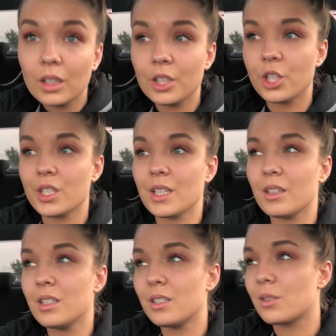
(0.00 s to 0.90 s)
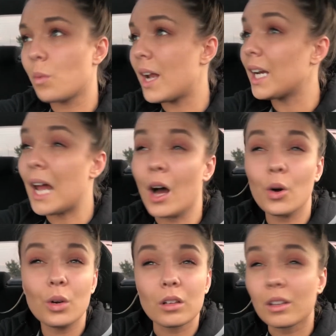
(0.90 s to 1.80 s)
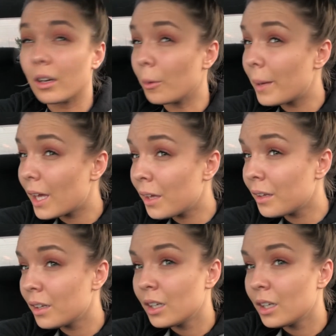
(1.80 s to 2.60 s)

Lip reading: and just at least sweat it out a little bit.